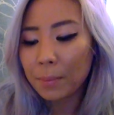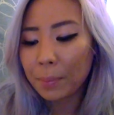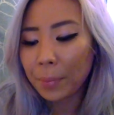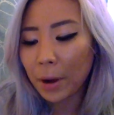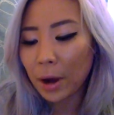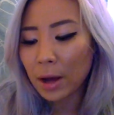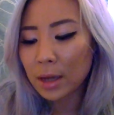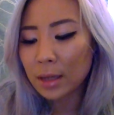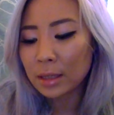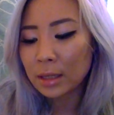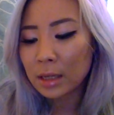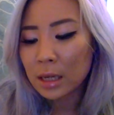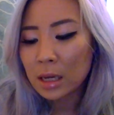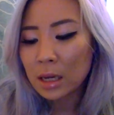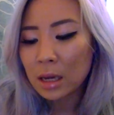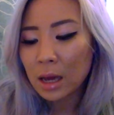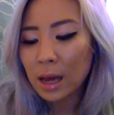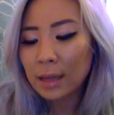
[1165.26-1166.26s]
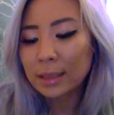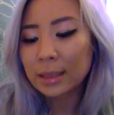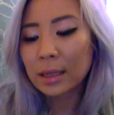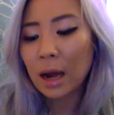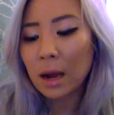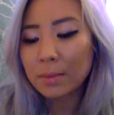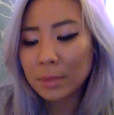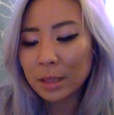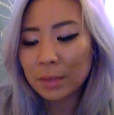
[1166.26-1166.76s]
but it's
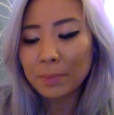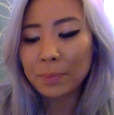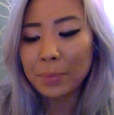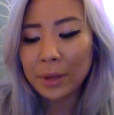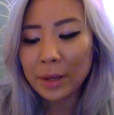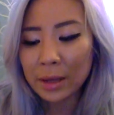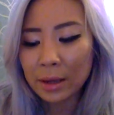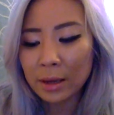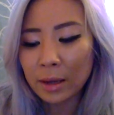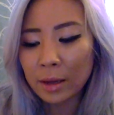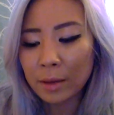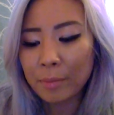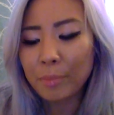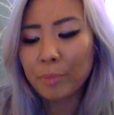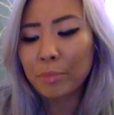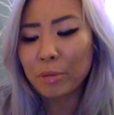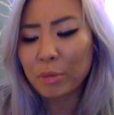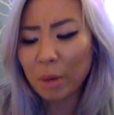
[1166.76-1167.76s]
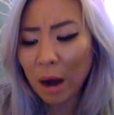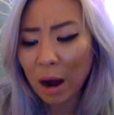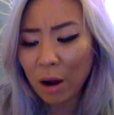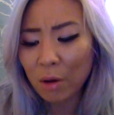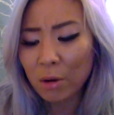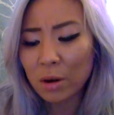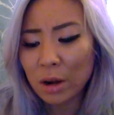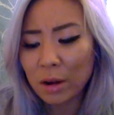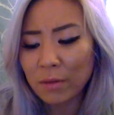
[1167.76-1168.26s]
time to be
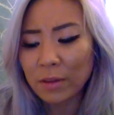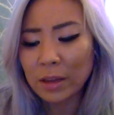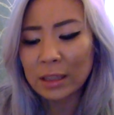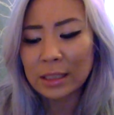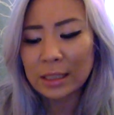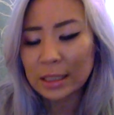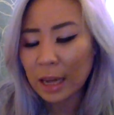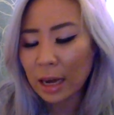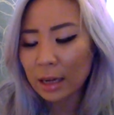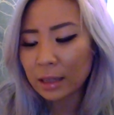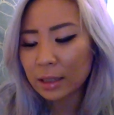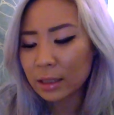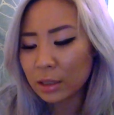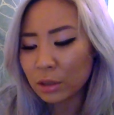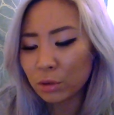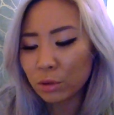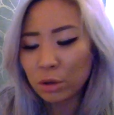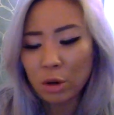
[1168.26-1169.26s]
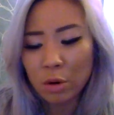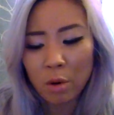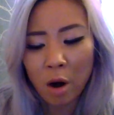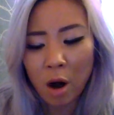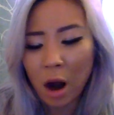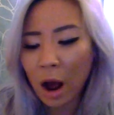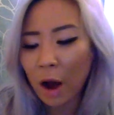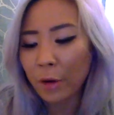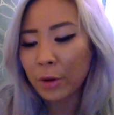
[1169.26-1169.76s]
proud of exactly who you
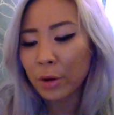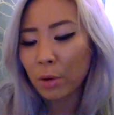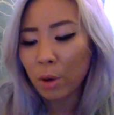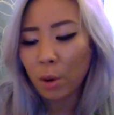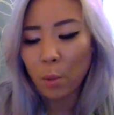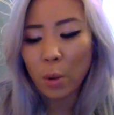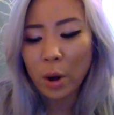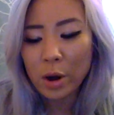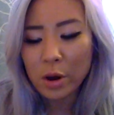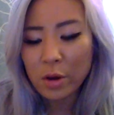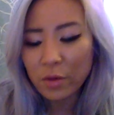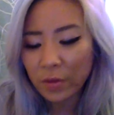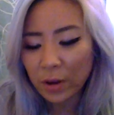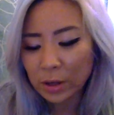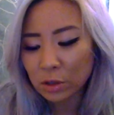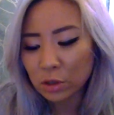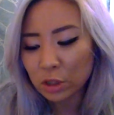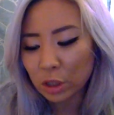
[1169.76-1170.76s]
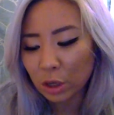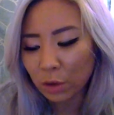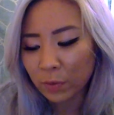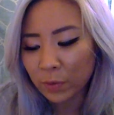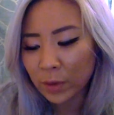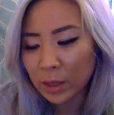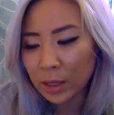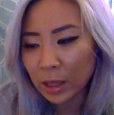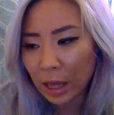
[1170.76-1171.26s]
are, how you are, where you find yourself
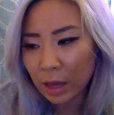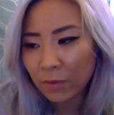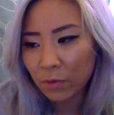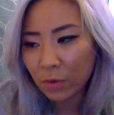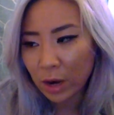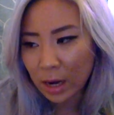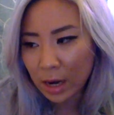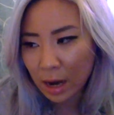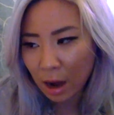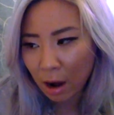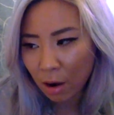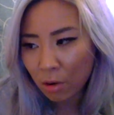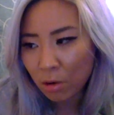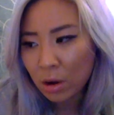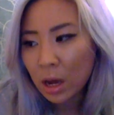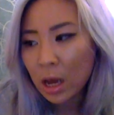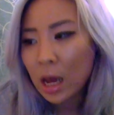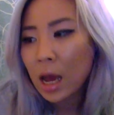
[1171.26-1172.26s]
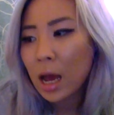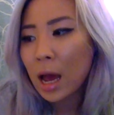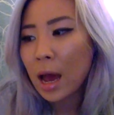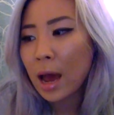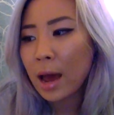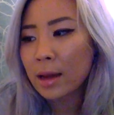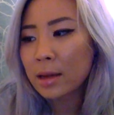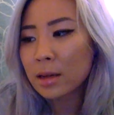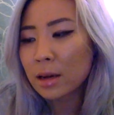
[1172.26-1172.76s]
in life right now,
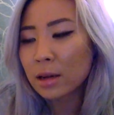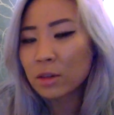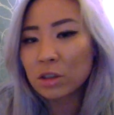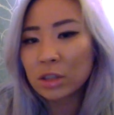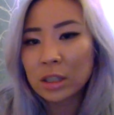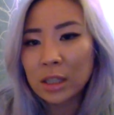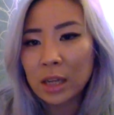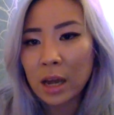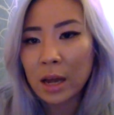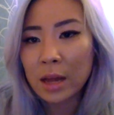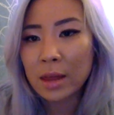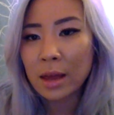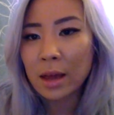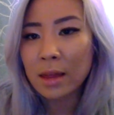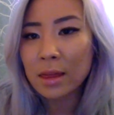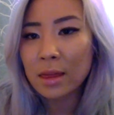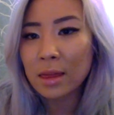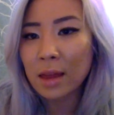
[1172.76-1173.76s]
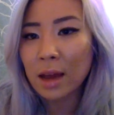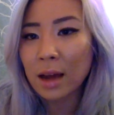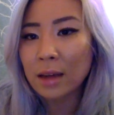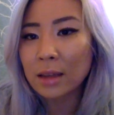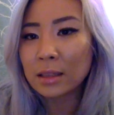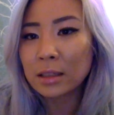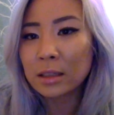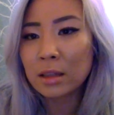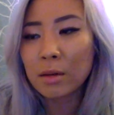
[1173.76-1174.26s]
and understand that that
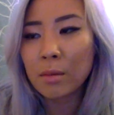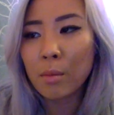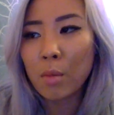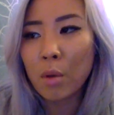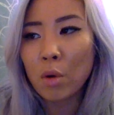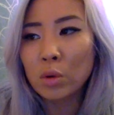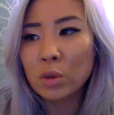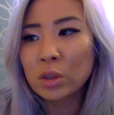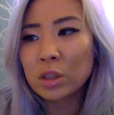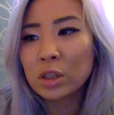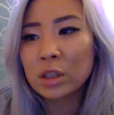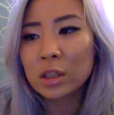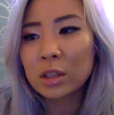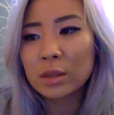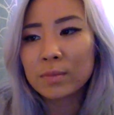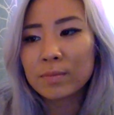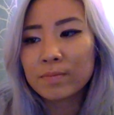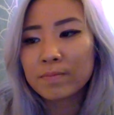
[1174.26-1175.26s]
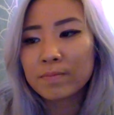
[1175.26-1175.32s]
is the most